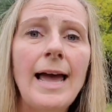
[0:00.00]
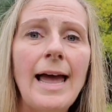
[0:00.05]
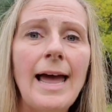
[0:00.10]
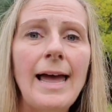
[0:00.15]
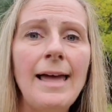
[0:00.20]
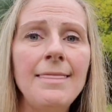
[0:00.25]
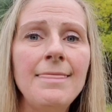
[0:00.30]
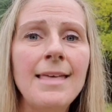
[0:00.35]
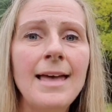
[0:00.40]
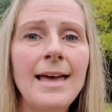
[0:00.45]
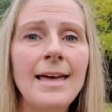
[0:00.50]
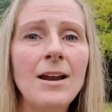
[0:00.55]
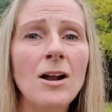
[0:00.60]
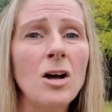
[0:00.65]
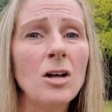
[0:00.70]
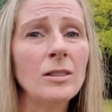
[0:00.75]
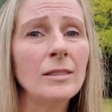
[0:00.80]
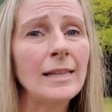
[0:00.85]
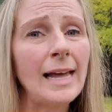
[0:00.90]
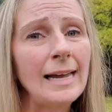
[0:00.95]
and then
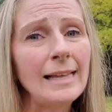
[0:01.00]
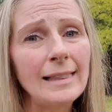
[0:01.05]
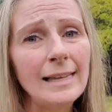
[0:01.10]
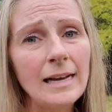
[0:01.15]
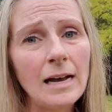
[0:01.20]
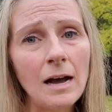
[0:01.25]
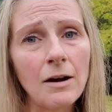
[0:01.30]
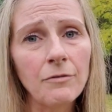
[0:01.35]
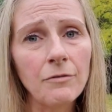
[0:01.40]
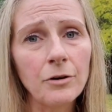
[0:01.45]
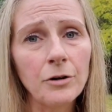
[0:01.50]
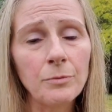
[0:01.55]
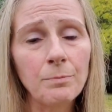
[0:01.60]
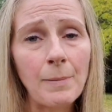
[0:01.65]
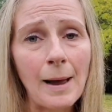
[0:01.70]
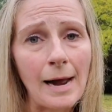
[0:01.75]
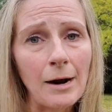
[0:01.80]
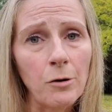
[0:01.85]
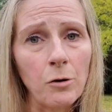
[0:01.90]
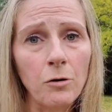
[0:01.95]
I'll lightly cover it
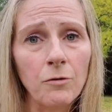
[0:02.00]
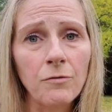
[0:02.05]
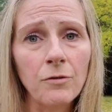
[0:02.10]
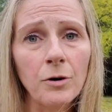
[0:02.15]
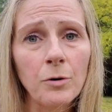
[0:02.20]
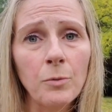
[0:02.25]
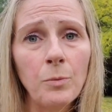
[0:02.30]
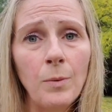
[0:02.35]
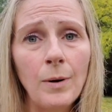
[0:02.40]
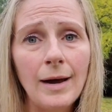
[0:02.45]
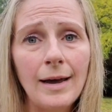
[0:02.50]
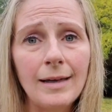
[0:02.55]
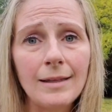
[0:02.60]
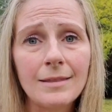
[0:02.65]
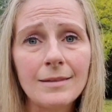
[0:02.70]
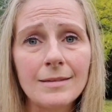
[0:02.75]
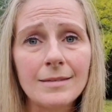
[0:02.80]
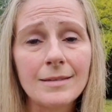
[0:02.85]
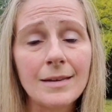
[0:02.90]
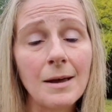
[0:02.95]
back over with
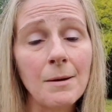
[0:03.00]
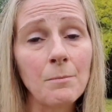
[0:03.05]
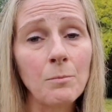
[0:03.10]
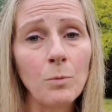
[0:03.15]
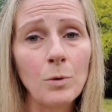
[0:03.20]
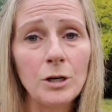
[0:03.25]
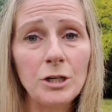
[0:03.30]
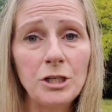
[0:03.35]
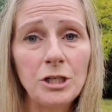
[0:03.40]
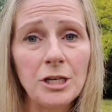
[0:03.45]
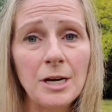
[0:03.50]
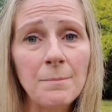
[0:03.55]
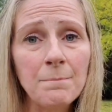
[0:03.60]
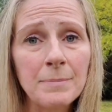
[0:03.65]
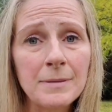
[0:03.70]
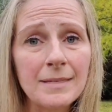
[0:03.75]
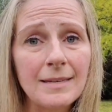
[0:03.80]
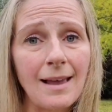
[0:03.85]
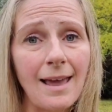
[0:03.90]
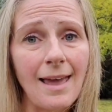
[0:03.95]
some wood
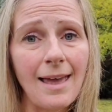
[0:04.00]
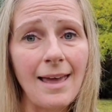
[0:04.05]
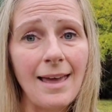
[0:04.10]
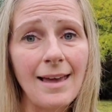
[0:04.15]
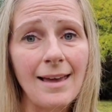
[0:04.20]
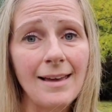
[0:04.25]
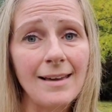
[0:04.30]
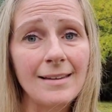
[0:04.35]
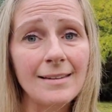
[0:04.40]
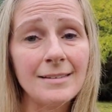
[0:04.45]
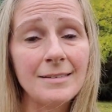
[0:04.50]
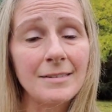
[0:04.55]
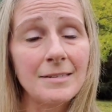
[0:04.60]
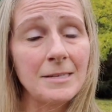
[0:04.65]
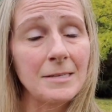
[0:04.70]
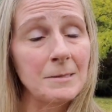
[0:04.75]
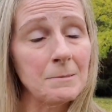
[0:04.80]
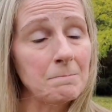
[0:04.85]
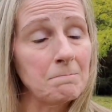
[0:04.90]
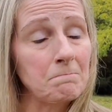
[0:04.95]
chips and
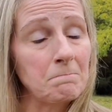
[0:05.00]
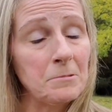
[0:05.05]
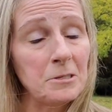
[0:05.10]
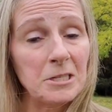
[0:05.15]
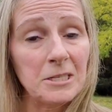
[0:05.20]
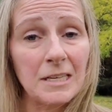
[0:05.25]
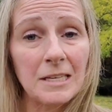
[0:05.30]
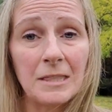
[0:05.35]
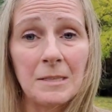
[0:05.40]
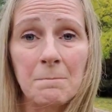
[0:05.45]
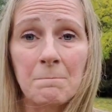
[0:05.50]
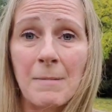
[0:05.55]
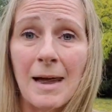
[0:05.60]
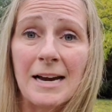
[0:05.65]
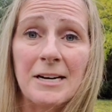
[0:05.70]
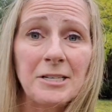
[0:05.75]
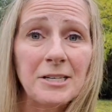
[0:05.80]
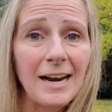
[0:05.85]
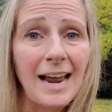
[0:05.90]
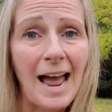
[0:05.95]
just let the
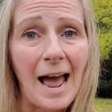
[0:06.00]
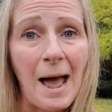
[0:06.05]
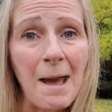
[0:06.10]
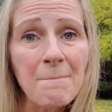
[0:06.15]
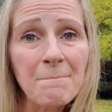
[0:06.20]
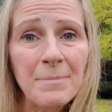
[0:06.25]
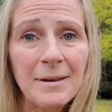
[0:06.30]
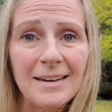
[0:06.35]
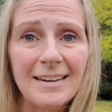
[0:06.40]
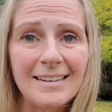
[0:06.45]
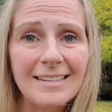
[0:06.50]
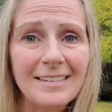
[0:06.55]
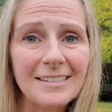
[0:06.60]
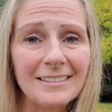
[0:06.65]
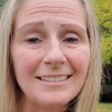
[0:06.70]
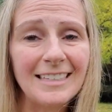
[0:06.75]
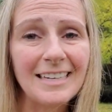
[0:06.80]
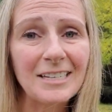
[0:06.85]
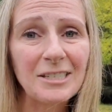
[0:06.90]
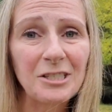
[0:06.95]
magic happen until
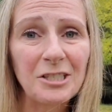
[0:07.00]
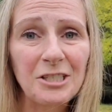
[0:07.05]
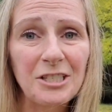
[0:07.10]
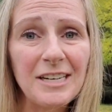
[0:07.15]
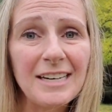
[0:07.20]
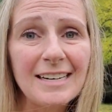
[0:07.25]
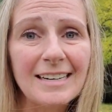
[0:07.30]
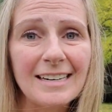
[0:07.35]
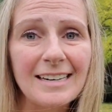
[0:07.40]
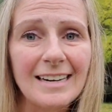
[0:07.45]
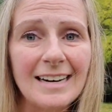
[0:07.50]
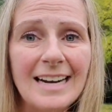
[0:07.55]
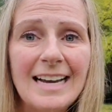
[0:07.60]
next year.